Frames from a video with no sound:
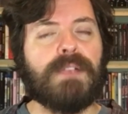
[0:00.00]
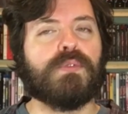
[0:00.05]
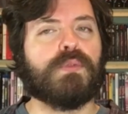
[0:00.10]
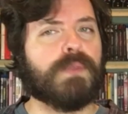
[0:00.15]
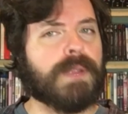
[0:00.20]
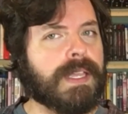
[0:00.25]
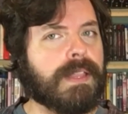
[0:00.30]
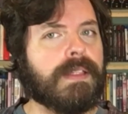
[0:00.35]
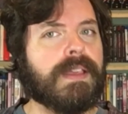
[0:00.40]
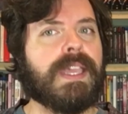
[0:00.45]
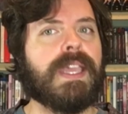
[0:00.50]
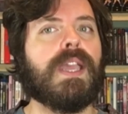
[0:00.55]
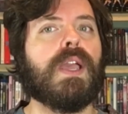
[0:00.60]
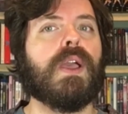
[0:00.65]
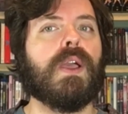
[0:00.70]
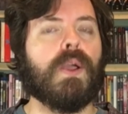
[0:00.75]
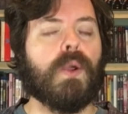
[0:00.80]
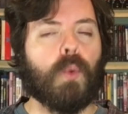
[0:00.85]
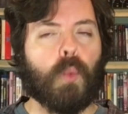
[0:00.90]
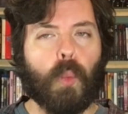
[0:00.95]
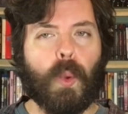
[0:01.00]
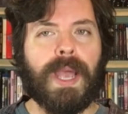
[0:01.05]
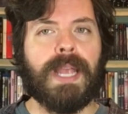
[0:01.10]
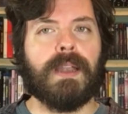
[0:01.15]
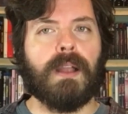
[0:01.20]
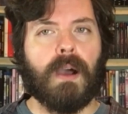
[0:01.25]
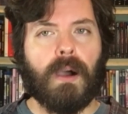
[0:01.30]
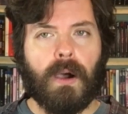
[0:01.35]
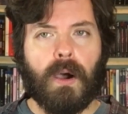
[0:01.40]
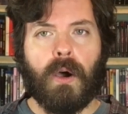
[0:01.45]
really
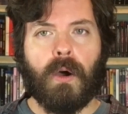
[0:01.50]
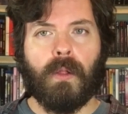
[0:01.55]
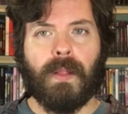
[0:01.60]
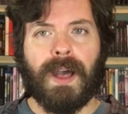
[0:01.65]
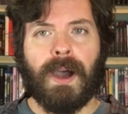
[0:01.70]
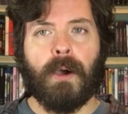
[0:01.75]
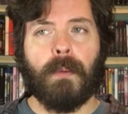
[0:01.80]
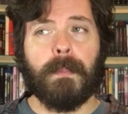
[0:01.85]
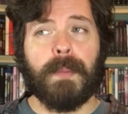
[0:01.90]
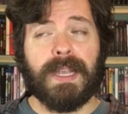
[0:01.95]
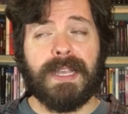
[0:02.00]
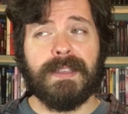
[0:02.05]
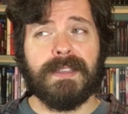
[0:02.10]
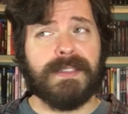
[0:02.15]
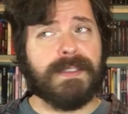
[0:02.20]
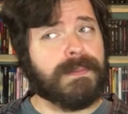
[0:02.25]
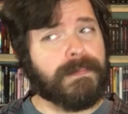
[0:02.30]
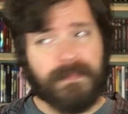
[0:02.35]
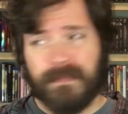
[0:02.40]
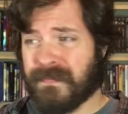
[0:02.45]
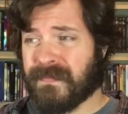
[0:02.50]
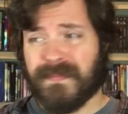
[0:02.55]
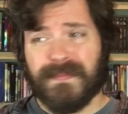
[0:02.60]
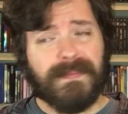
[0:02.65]
went all out because